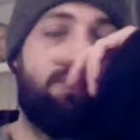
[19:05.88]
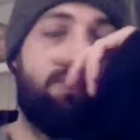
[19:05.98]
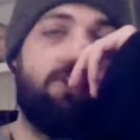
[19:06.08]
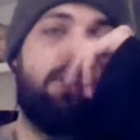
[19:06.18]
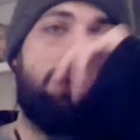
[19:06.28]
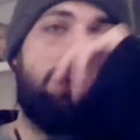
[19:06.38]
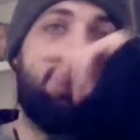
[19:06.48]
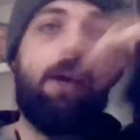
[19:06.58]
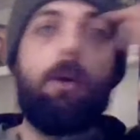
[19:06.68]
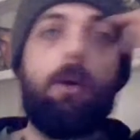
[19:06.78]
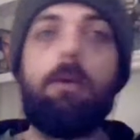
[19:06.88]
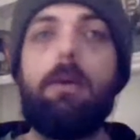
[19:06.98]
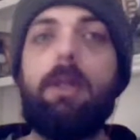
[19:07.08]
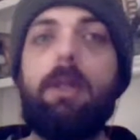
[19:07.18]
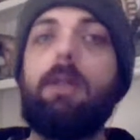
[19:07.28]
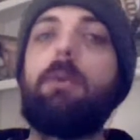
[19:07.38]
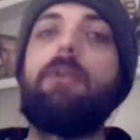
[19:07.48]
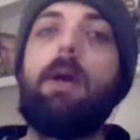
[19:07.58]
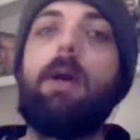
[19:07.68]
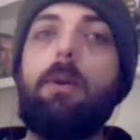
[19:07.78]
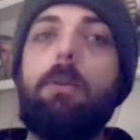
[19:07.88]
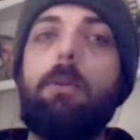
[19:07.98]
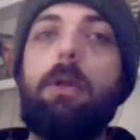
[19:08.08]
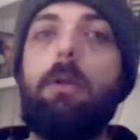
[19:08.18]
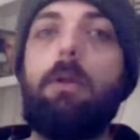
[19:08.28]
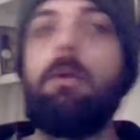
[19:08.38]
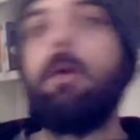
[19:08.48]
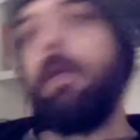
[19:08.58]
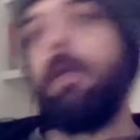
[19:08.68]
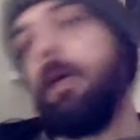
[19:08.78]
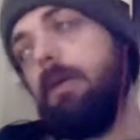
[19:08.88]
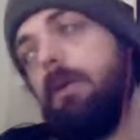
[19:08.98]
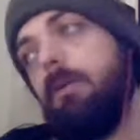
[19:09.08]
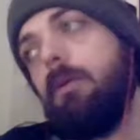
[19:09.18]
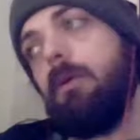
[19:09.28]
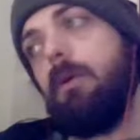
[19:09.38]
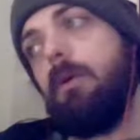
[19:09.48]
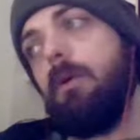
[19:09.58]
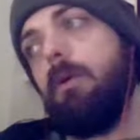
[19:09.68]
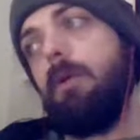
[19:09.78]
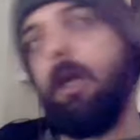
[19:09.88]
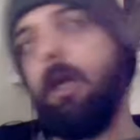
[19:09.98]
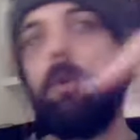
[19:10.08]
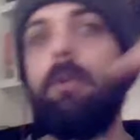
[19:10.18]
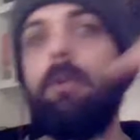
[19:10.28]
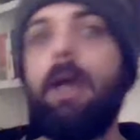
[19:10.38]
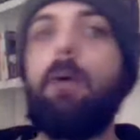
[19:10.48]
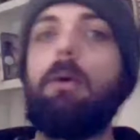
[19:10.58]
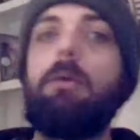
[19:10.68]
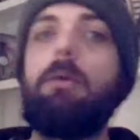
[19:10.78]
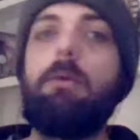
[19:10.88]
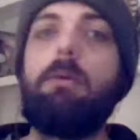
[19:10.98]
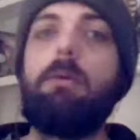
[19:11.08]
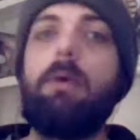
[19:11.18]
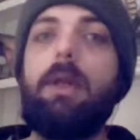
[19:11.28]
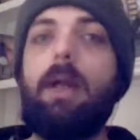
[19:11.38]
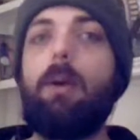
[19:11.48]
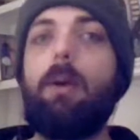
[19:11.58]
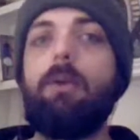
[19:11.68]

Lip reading: it took up an hour, and then there was an hour in the middle, and then the hour, an hour to